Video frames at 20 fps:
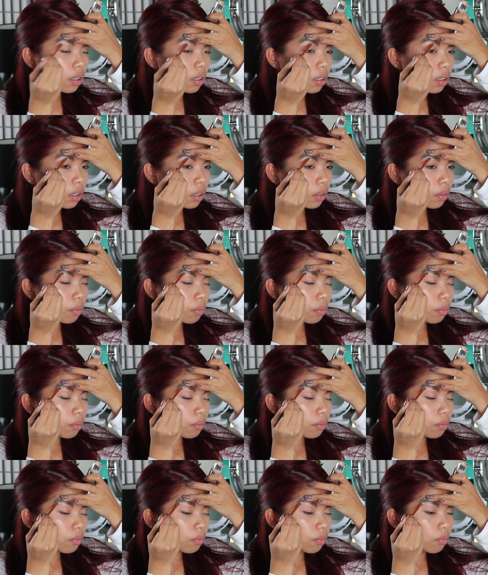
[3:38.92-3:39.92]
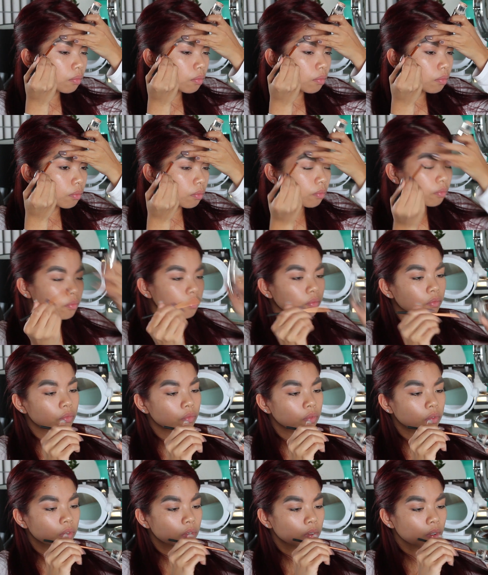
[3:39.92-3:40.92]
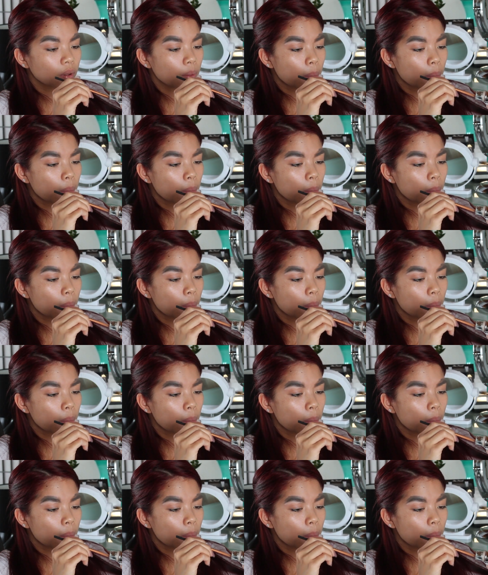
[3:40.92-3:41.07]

No one is speaking in this clip.